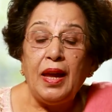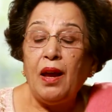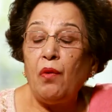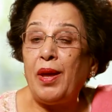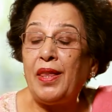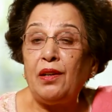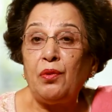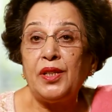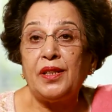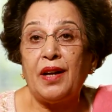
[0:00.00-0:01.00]
Whether it
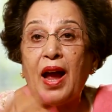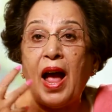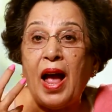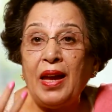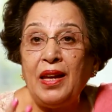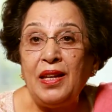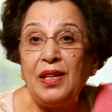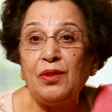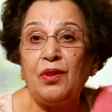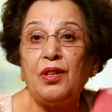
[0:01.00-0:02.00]
was her
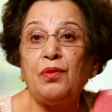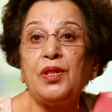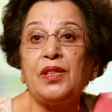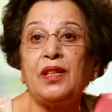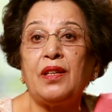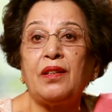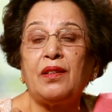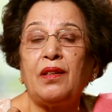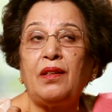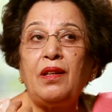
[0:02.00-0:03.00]
eyes, or it was
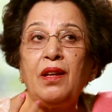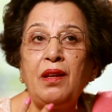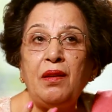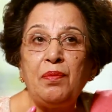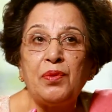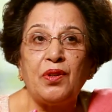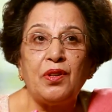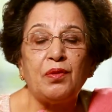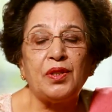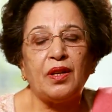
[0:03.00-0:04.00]
her lips, or
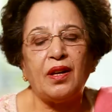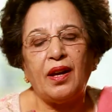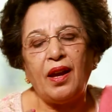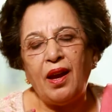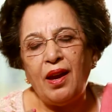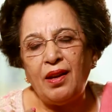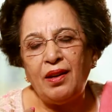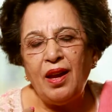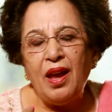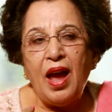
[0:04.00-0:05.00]
it was her
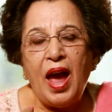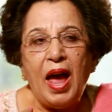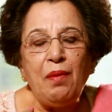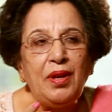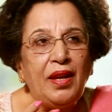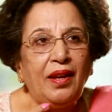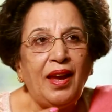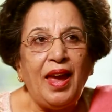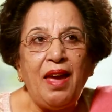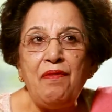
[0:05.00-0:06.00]
head, I mean,
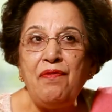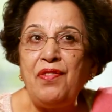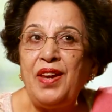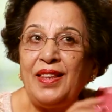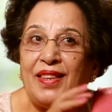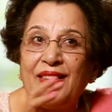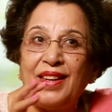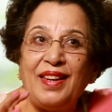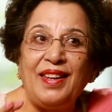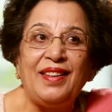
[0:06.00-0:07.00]

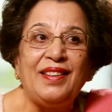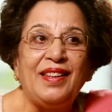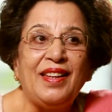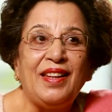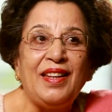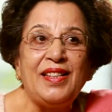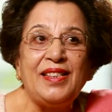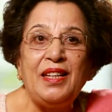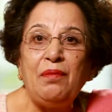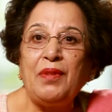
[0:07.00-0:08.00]
everything, it
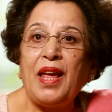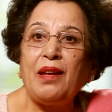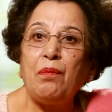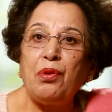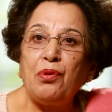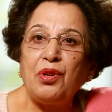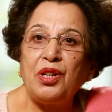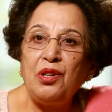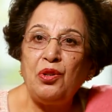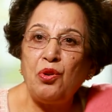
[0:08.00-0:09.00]
seemed like a
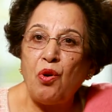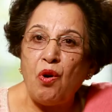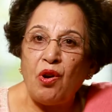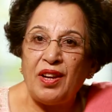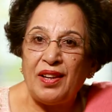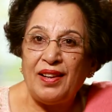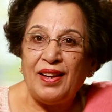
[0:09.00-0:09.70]
broken doll,